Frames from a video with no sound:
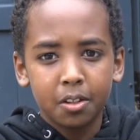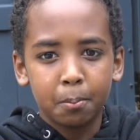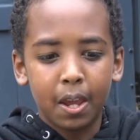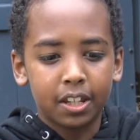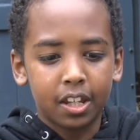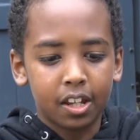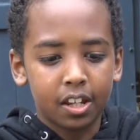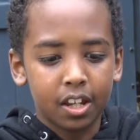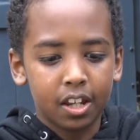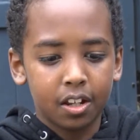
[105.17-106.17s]

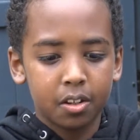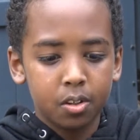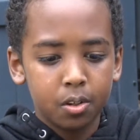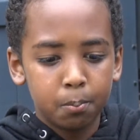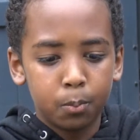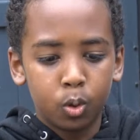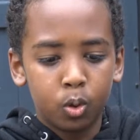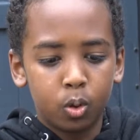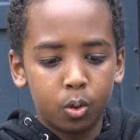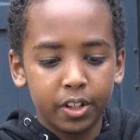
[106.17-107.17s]
making it
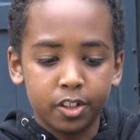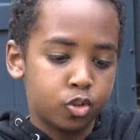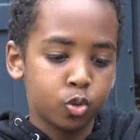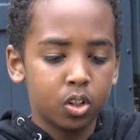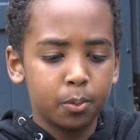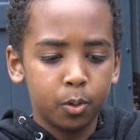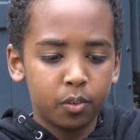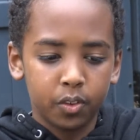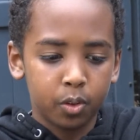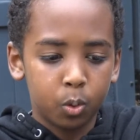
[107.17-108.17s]
more enjoyable
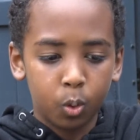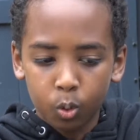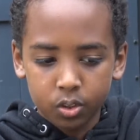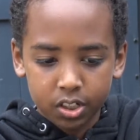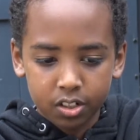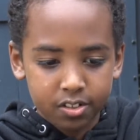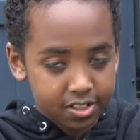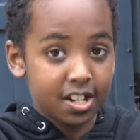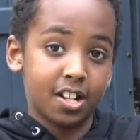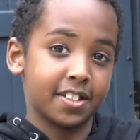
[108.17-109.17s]
for the
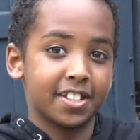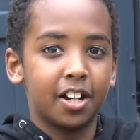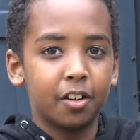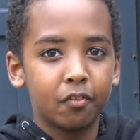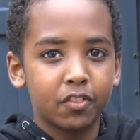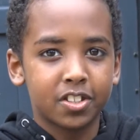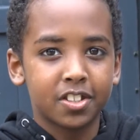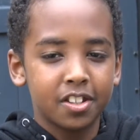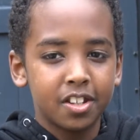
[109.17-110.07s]
audience and ourselves,